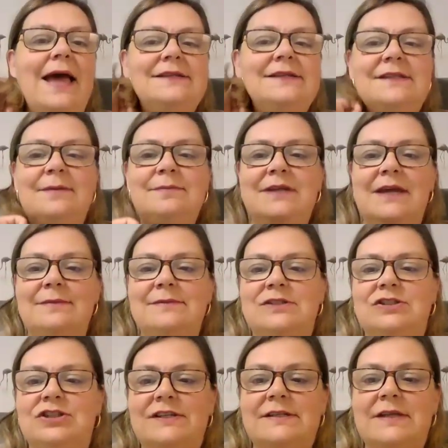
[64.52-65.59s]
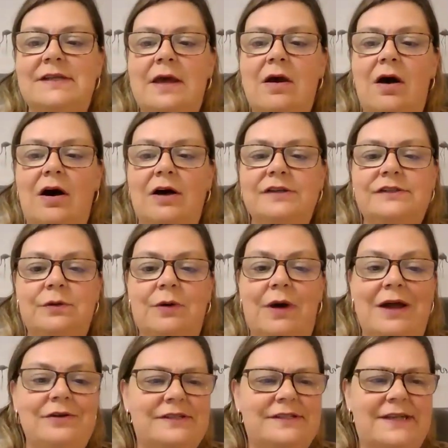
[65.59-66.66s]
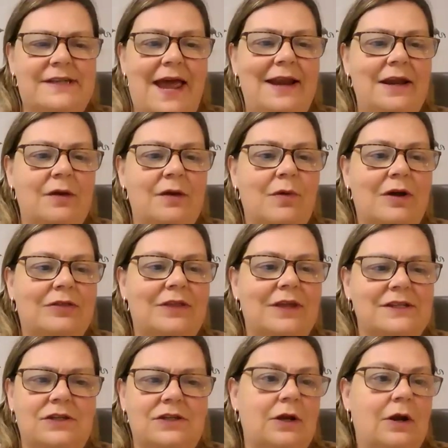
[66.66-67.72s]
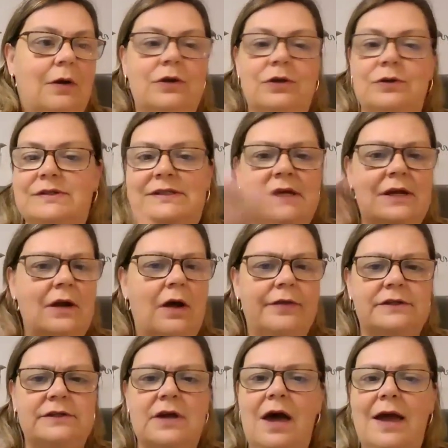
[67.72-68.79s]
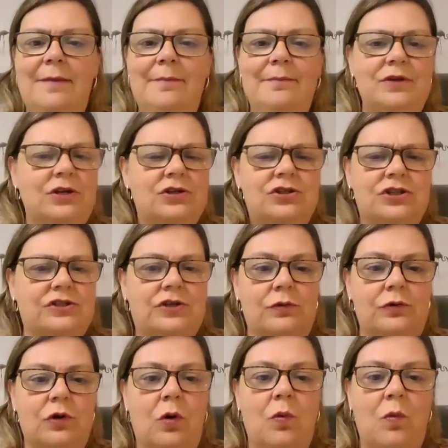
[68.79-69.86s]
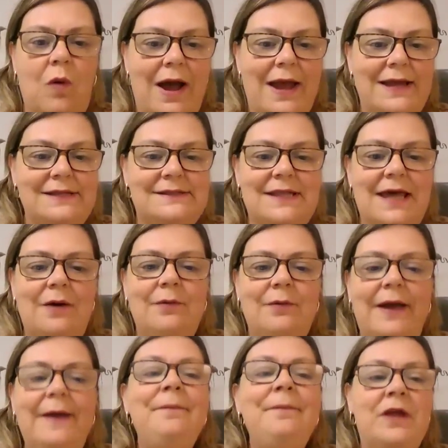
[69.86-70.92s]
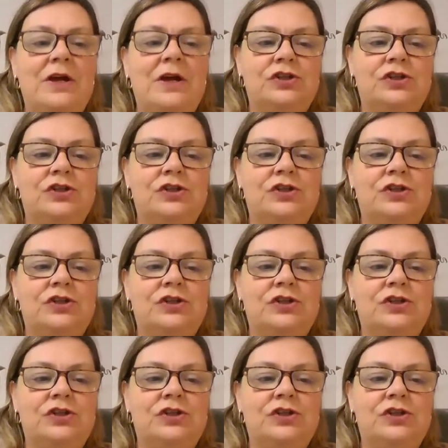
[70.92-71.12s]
And sometimes just also understanding why things, you see it all the time, but you just don't know why it's that way.